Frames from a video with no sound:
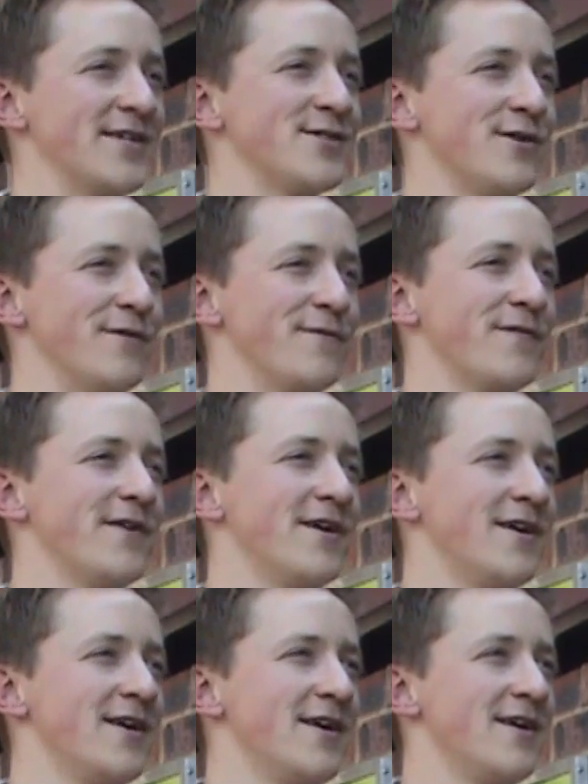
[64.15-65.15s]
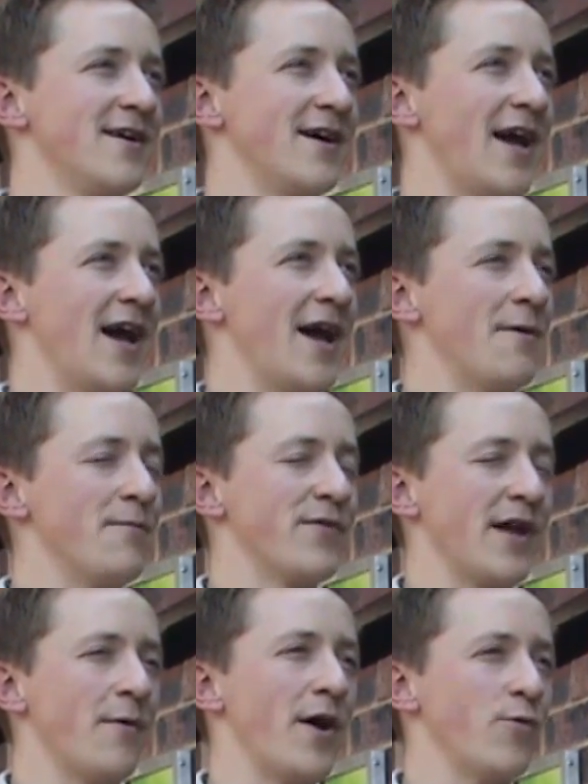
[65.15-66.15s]
sort of
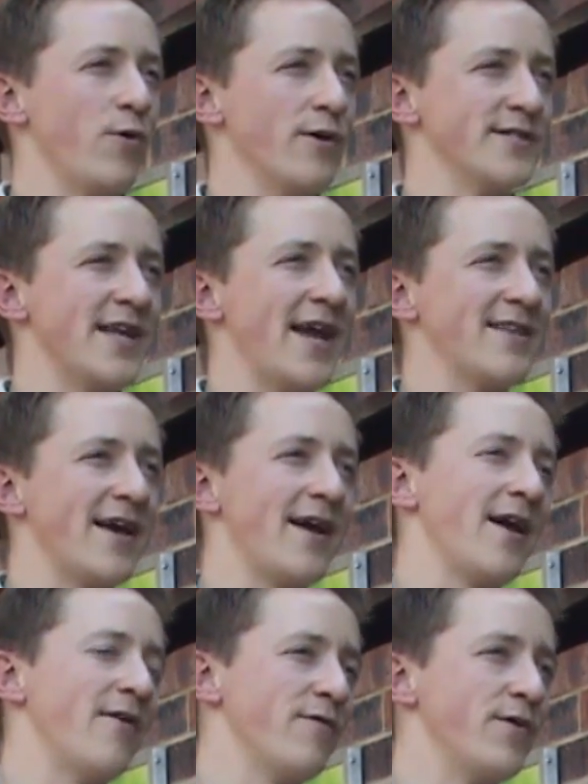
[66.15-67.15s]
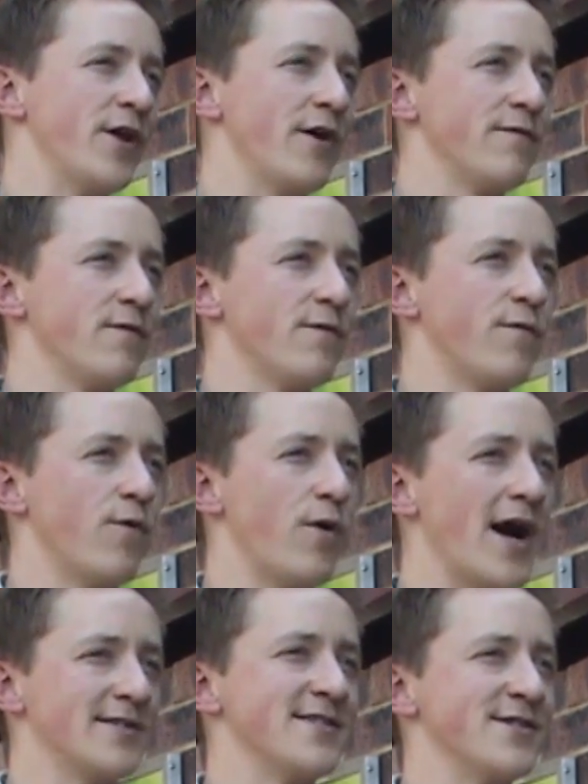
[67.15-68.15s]
thing about World Snake Day, for
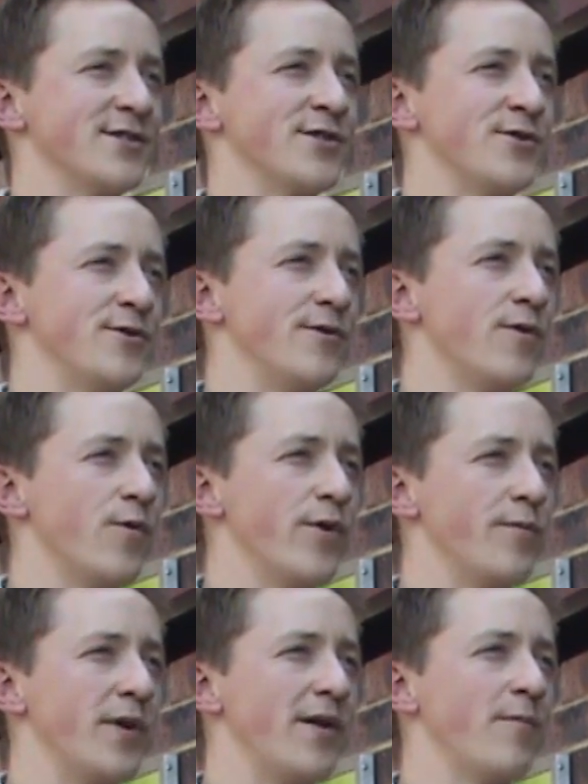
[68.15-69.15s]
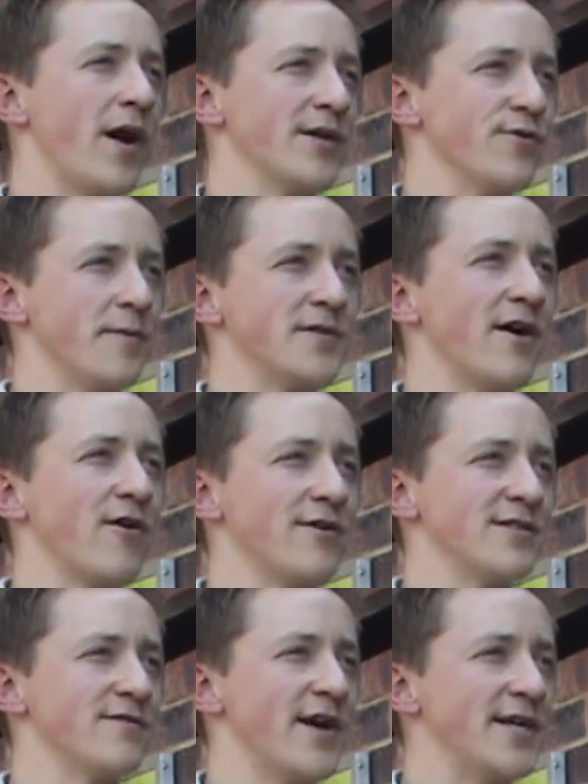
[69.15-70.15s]
us as a zoo, would be about reptile
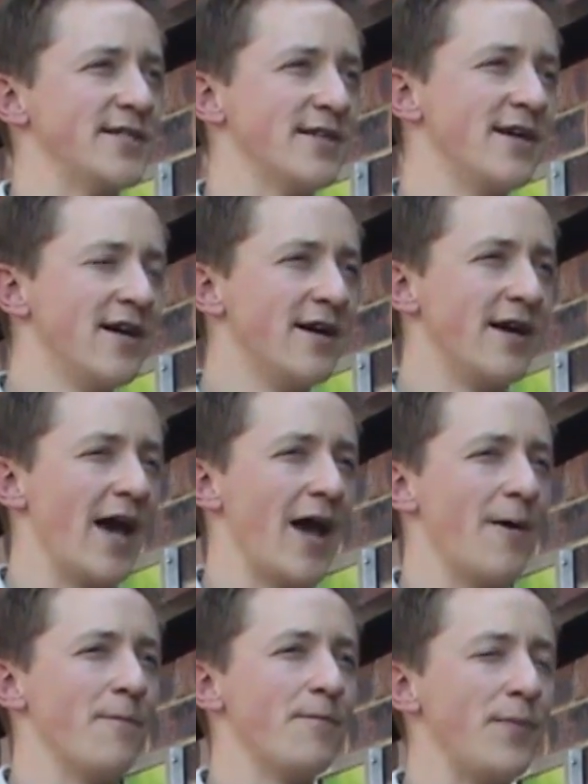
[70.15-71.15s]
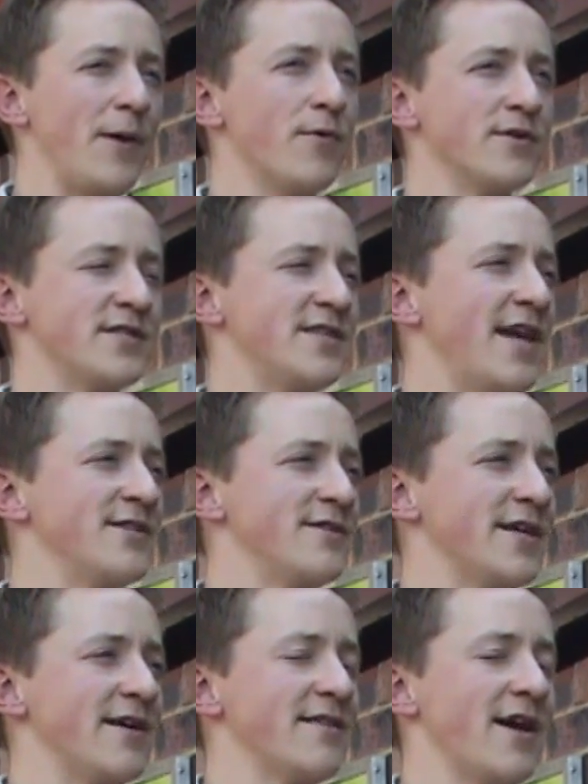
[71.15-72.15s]
conservation. People tend to
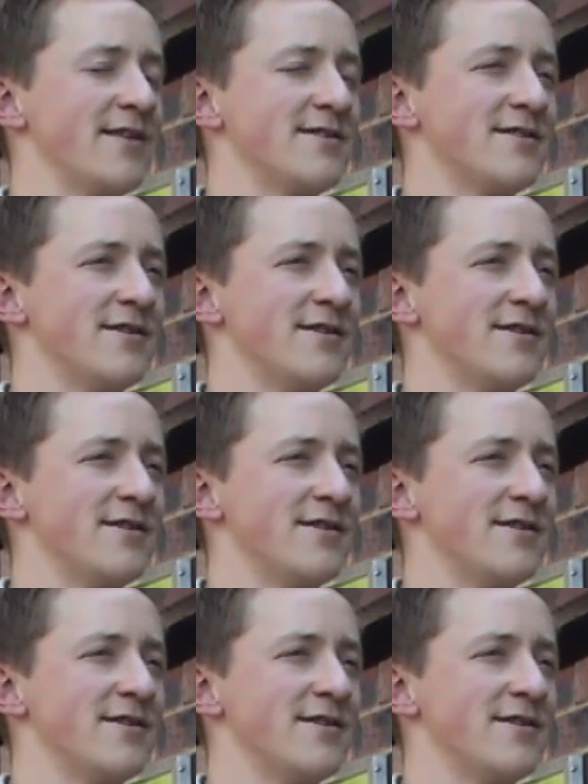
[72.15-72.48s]
think that